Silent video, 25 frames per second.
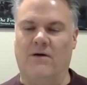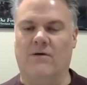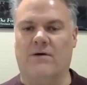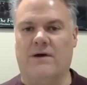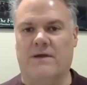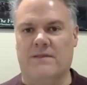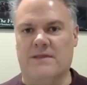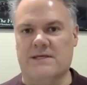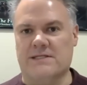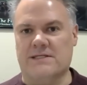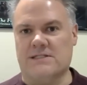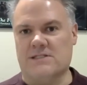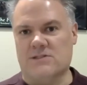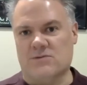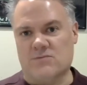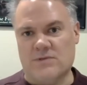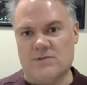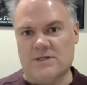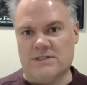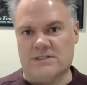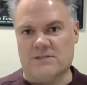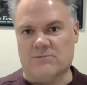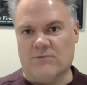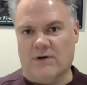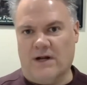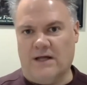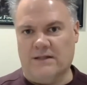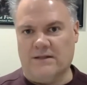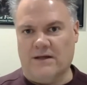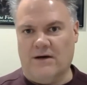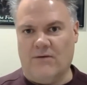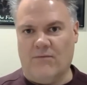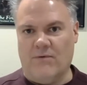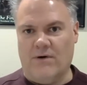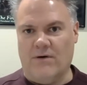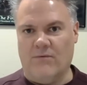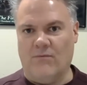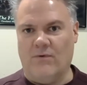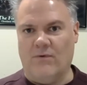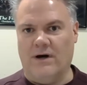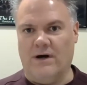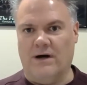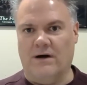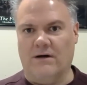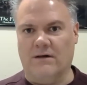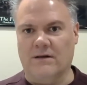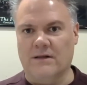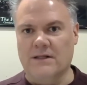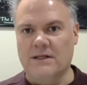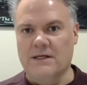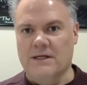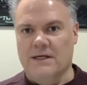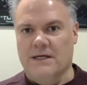okay, this is what I thought went well.